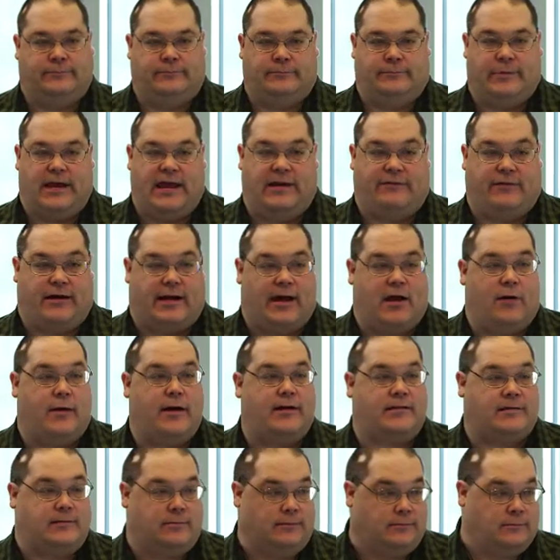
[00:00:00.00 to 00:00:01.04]
behave like
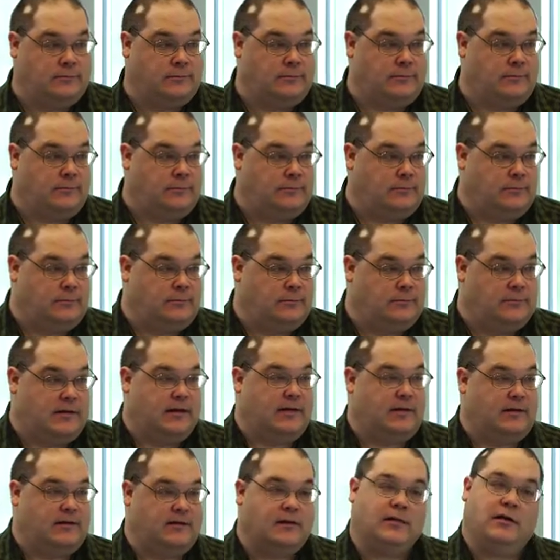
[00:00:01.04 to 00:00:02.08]
iOS
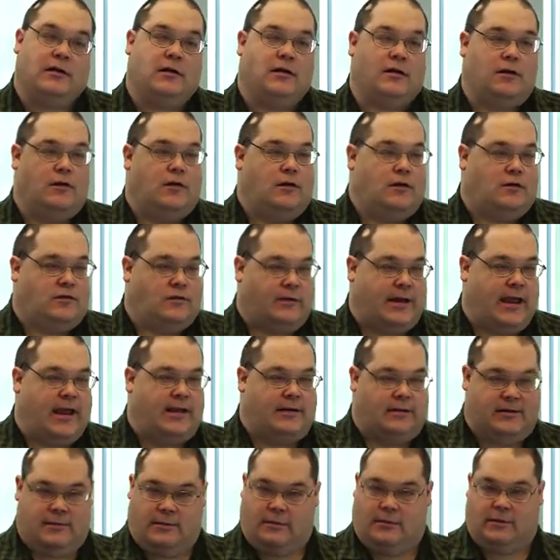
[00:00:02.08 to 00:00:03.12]
things. So
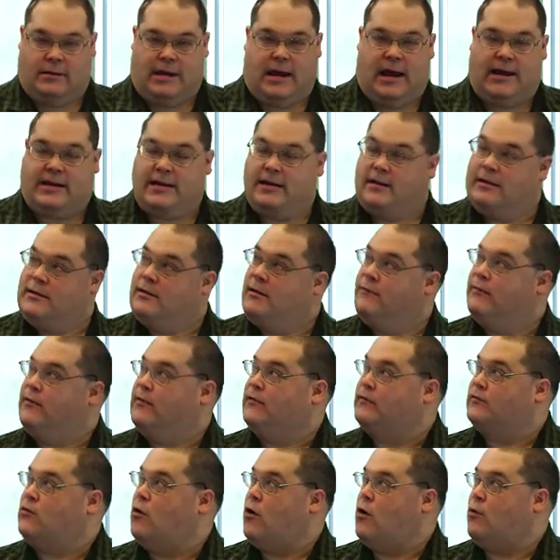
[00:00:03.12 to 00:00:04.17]
again, the idea of
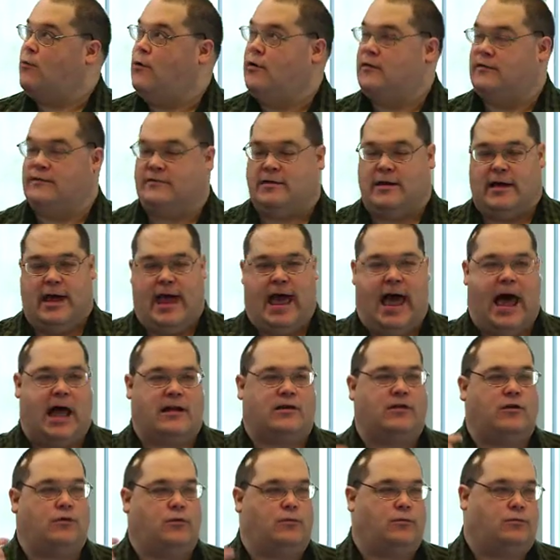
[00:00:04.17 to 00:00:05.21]
this talk was, how
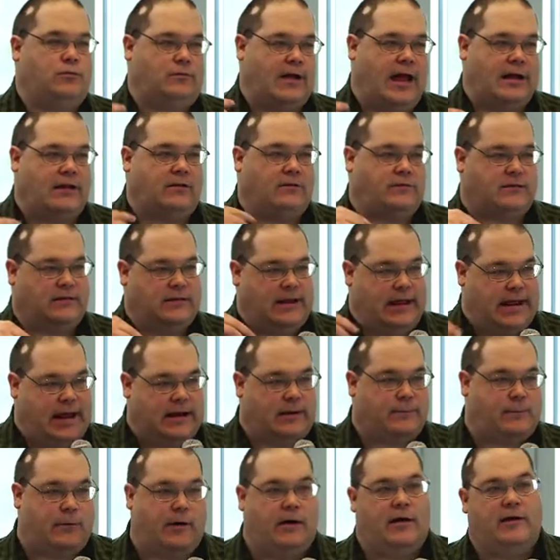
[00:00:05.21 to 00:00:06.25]
does the
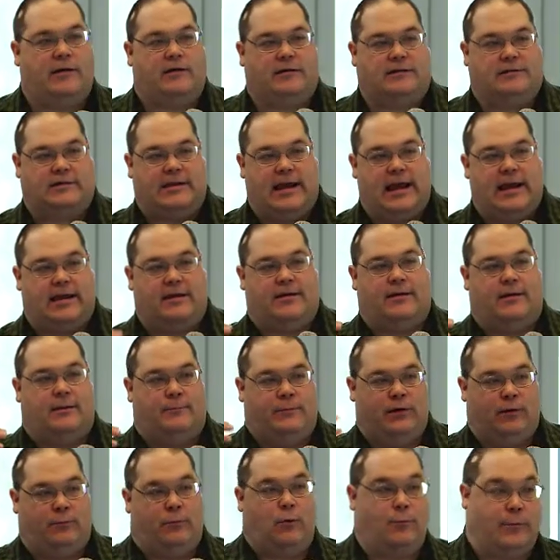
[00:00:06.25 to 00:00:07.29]
enterprise take and
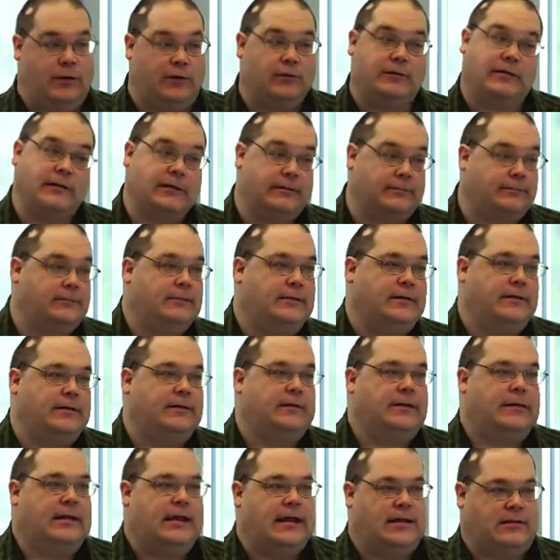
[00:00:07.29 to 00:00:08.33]
build mobility
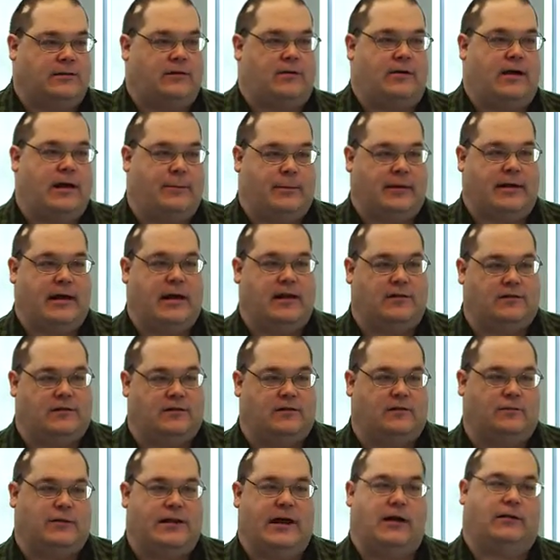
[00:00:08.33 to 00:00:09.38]
into their
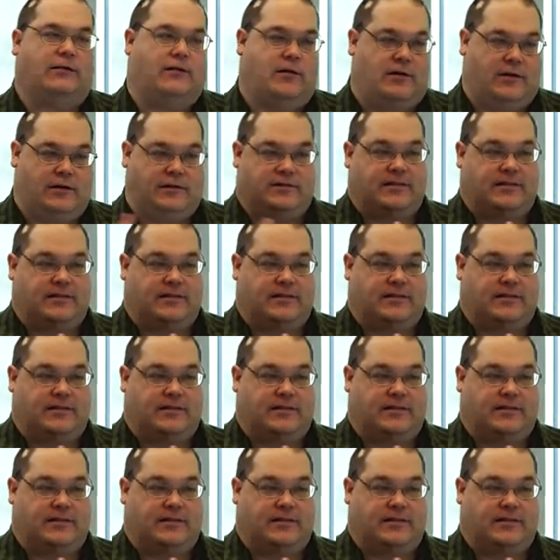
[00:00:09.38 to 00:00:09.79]
applications without learning